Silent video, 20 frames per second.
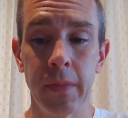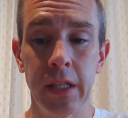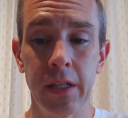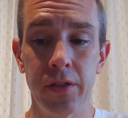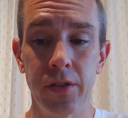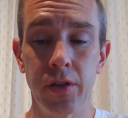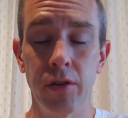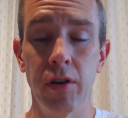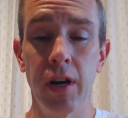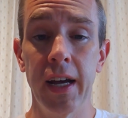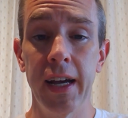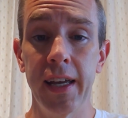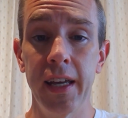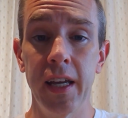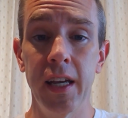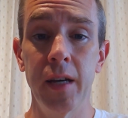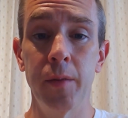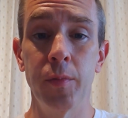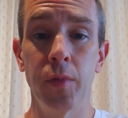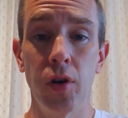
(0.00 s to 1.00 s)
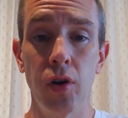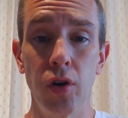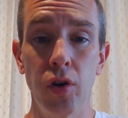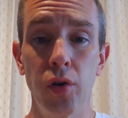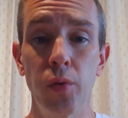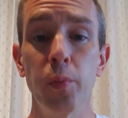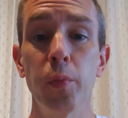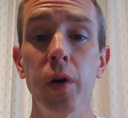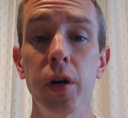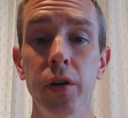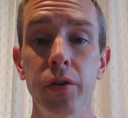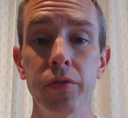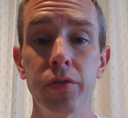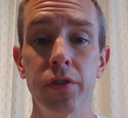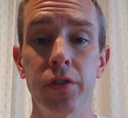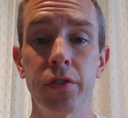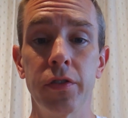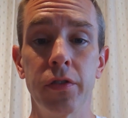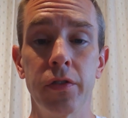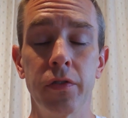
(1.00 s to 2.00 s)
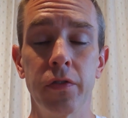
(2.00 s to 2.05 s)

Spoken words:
So I am almost